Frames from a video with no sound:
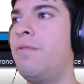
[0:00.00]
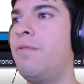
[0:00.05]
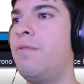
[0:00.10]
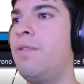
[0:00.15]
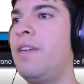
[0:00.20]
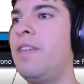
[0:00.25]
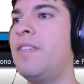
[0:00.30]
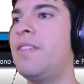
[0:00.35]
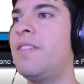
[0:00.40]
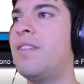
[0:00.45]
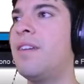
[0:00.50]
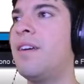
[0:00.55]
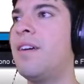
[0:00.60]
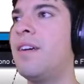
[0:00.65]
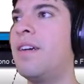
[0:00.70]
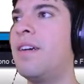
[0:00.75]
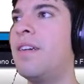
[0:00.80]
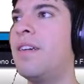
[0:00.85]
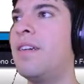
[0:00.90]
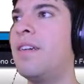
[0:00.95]

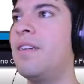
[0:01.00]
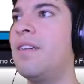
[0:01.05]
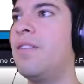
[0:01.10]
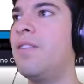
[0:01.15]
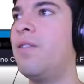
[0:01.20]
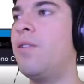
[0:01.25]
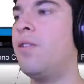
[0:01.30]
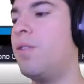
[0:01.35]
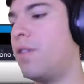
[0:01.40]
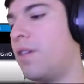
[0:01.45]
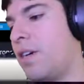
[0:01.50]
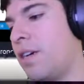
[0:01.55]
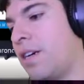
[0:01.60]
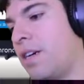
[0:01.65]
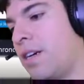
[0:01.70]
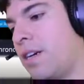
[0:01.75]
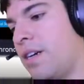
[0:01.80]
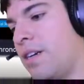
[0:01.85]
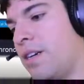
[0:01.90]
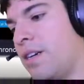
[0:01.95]
restart or